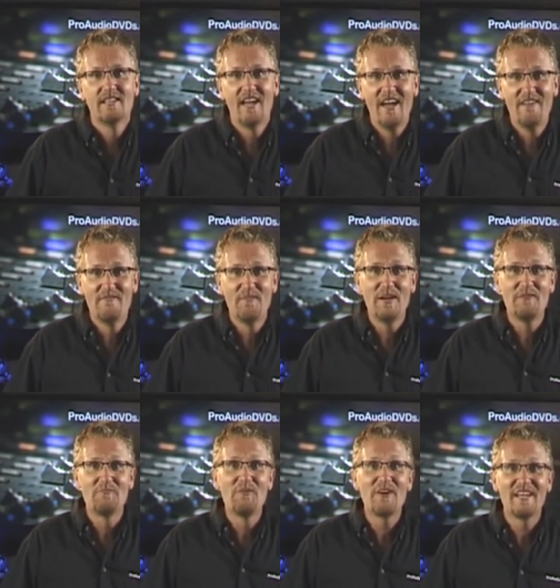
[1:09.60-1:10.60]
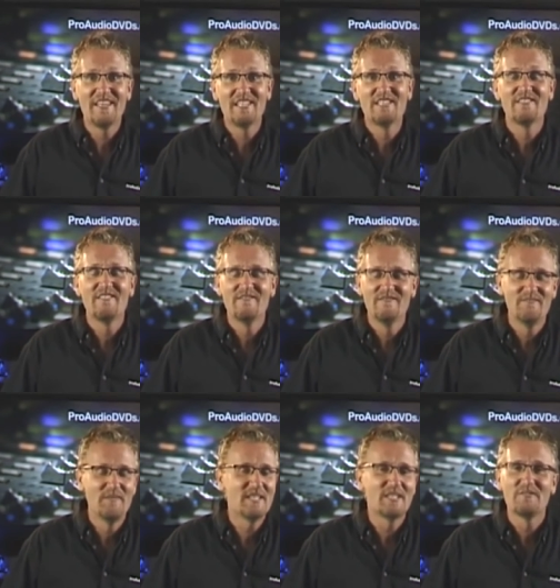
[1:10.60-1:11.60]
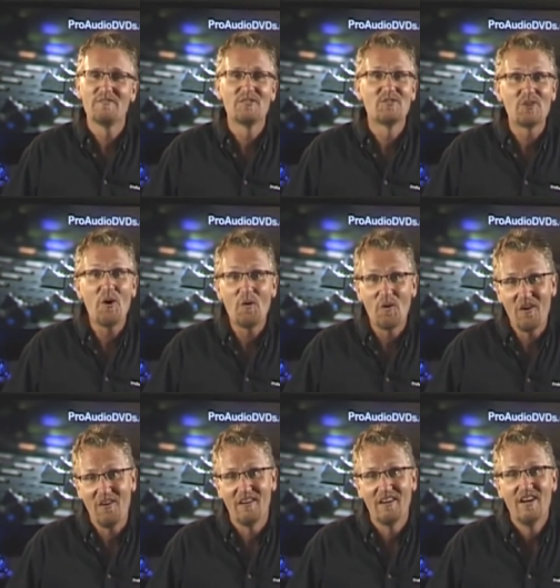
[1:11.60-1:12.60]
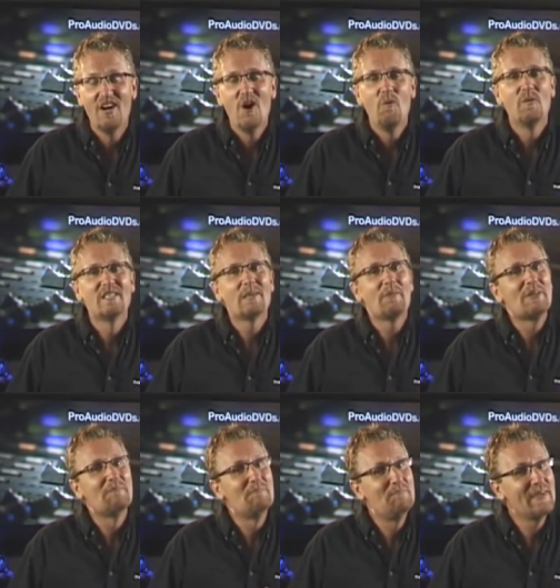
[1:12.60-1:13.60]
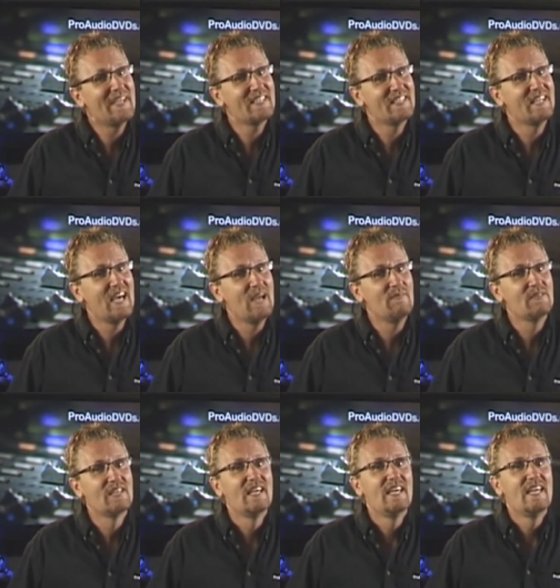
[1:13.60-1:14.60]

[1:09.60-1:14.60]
to have been working in this business for so long with some of the biggest names